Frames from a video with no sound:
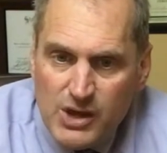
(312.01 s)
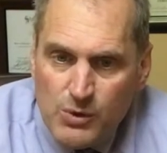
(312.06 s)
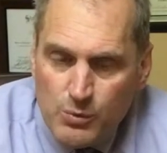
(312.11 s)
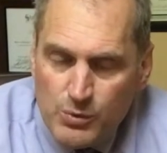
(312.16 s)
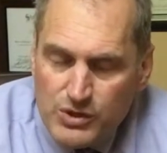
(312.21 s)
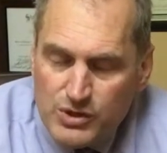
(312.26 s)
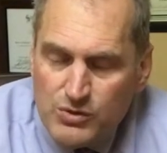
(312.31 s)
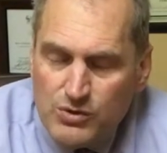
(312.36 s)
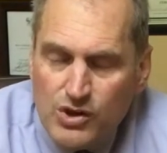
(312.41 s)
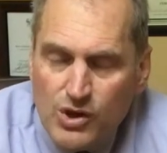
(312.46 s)

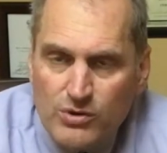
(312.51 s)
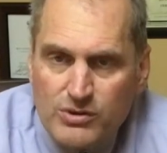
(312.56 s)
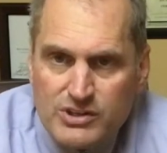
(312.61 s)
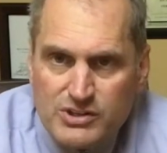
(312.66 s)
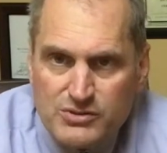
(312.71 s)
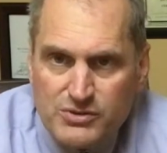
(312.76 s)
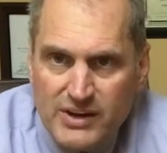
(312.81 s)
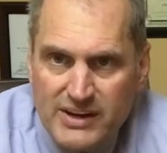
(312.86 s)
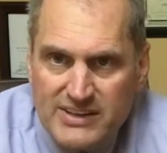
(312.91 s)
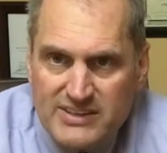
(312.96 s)
when you go to
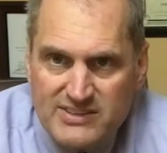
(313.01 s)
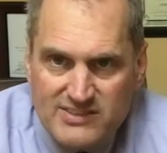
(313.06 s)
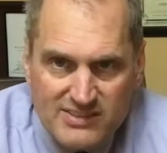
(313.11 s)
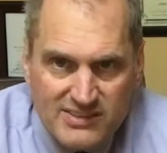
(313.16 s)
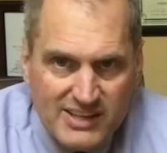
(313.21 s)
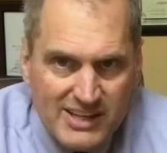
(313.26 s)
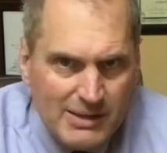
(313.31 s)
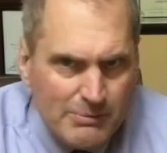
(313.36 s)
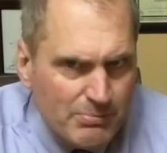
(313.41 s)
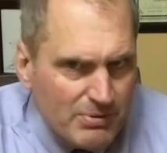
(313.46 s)
try to
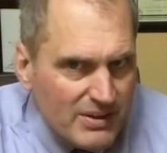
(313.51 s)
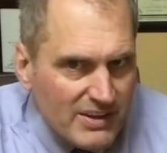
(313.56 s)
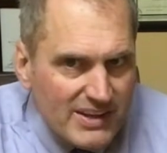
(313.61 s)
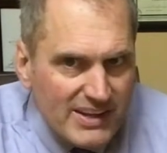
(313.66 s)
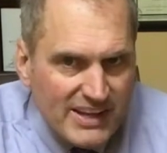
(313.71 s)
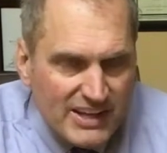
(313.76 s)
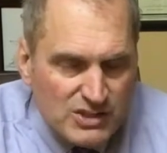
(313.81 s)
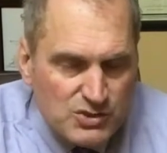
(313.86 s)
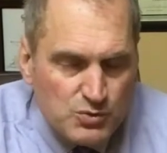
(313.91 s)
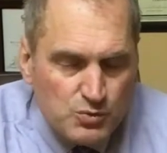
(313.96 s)
sleep,
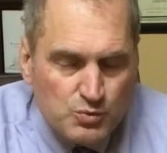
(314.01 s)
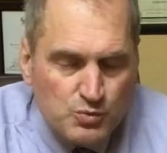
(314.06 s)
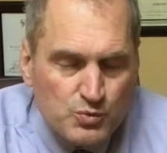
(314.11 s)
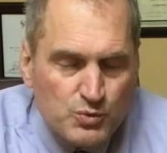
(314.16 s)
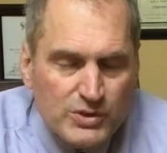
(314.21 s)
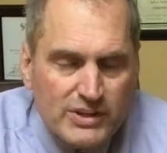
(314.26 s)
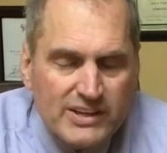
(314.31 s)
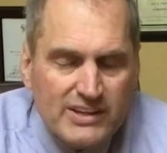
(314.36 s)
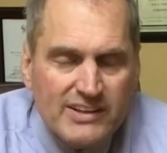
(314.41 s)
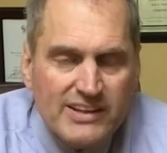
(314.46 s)
it's
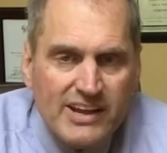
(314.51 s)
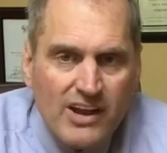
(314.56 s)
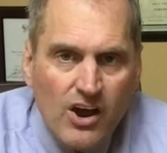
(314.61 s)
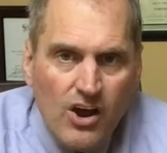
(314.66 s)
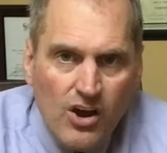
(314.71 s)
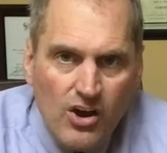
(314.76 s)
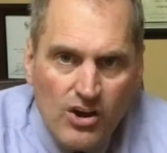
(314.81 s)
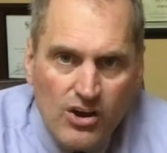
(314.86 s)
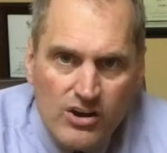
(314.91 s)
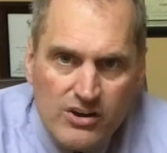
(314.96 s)
really
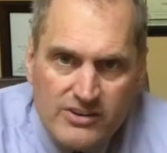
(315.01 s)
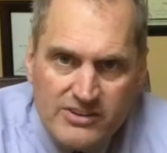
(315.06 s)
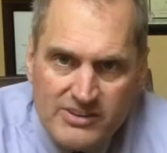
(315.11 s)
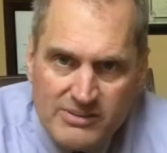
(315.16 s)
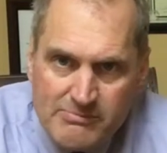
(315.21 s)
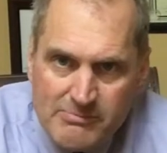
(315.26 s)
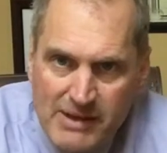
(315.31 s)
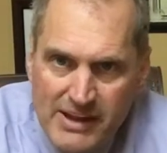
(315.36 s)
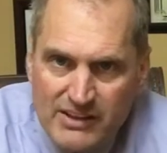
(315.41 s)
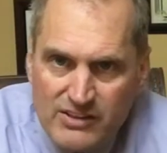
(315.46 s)
hard
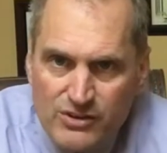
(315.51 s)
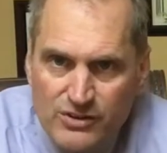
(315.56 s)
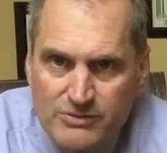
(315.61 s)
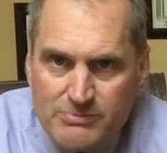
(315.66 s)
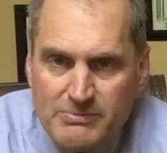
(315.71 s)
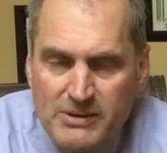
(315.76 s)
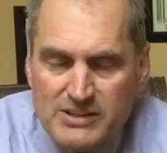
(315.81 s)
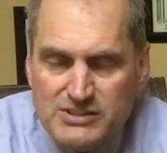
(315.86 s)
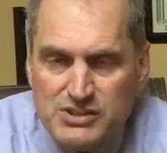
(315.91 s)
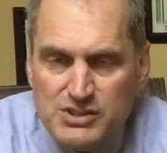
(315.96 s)
to make those
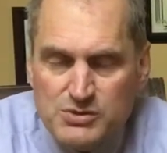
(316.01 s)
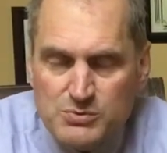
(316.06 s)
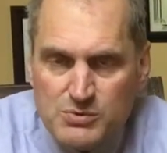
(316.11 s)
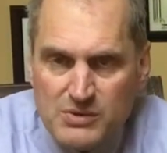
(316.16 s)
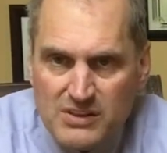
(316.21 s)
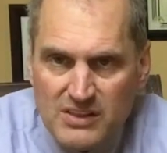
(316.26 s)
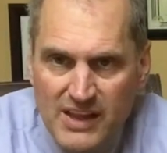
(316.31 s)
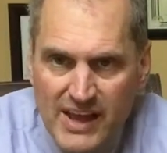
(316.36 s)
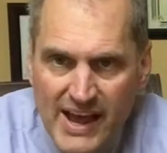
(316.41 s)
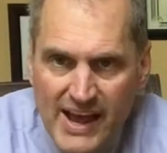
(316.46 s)
muscles
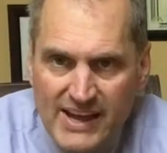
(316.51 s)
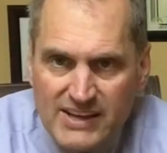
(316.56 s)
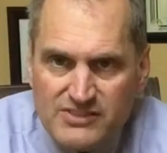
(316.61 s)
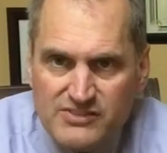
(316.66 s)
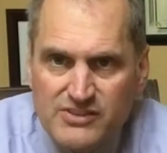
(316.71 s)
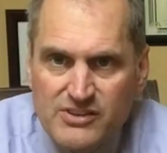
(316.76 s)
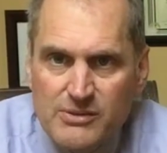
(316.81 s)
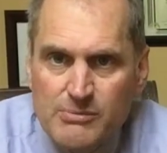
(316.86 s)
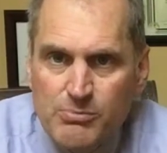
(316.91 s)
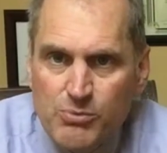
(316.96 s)
relax
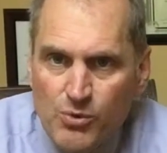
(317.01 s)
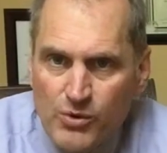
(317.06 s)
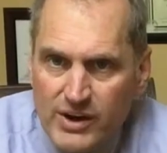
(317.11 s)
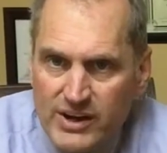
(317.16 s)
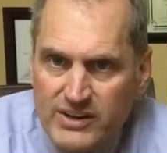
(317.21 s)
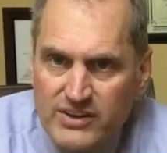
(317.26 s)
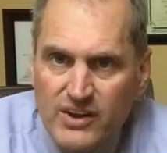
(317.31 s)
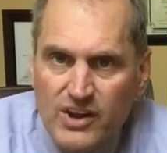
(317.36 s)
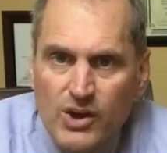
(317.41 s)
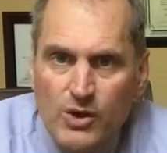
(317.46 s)
to the
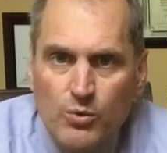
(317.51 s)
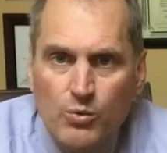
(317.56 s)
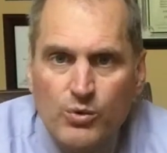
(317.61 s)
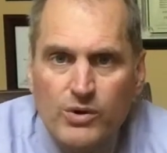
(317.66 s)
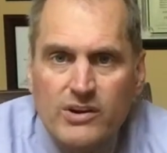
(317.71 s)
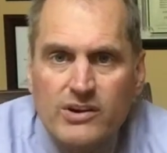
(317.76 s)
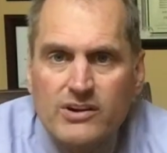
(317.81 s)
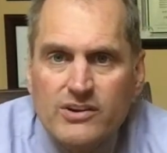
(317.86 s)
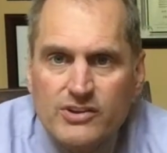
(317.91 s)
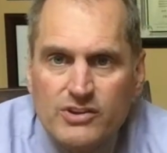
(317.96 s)
point
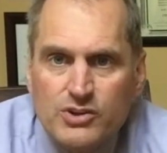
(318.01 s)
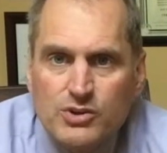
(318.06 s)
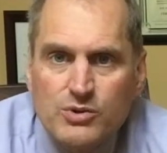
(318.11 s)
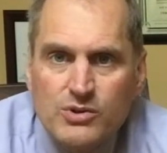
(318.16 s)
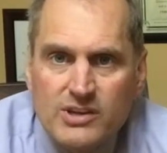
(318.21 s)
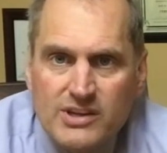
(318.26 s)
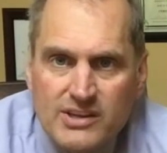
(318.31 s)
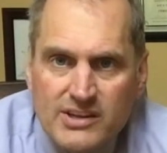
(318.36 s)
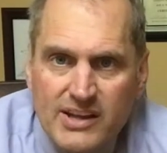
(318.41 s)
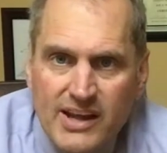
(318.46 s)
where you
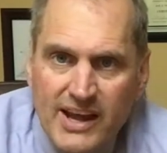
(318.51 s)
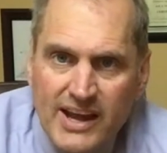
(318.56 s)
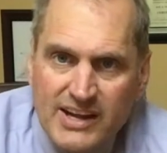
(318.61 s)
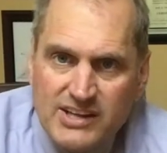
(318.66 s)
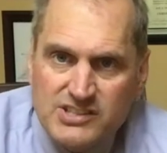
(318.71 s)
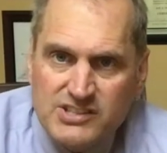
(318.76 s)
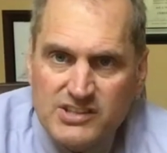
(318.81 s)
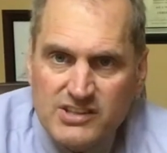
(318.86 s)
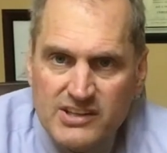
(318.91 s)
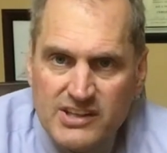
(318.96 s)
can
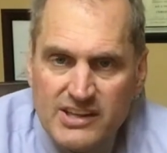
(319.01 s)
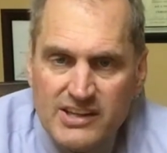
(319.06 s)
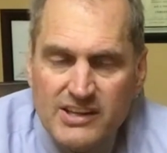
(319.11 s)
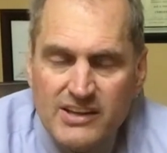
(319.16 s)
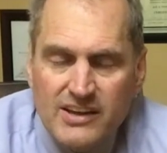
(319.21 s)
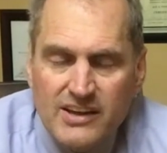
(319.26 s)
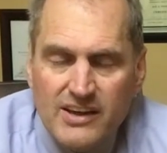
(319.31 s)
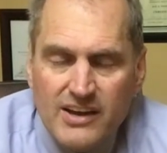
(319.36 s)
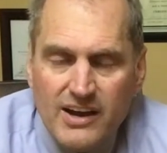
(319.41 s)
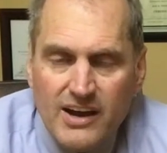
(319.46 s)

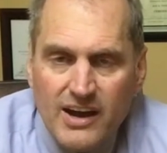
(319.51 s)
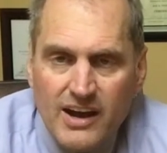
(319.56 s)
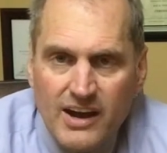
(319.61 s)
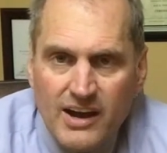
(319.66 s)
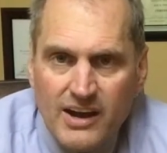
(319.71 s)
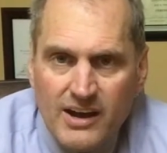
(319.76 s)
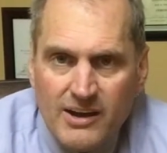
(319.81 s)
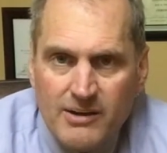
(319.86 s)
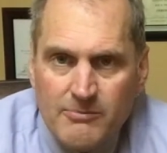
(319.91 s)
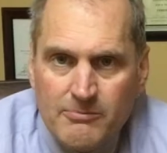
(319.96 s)
actually
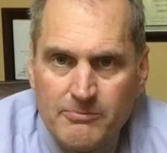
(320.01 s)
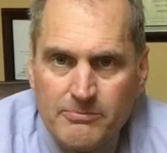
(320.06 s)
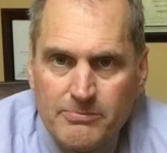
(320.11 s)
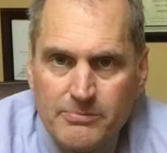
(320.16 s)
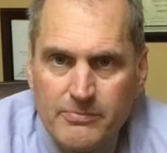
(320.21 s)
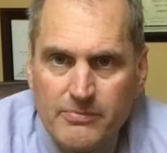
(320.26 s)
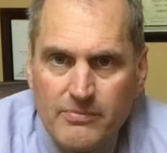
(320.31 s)
um,